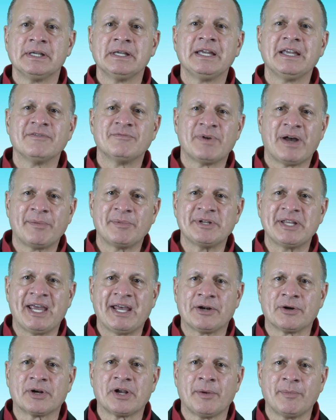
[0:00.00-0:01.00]
If mom and
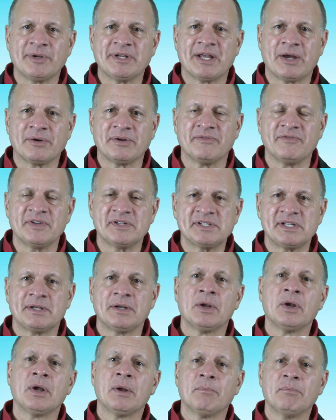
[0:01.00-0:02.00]
dad are coming down to visit,
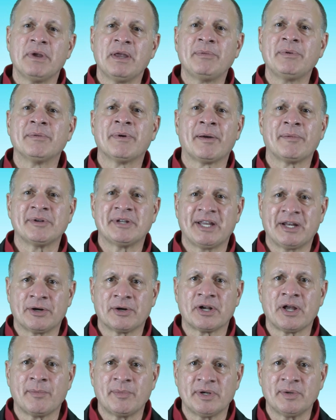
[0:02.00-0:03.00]
maybe mom and dad are
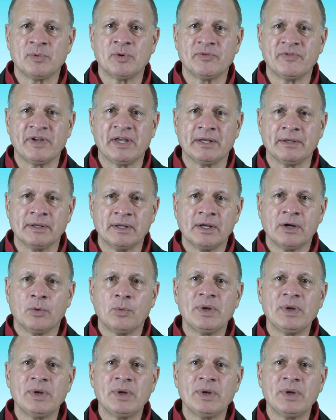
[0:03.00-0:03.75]
coming to move in,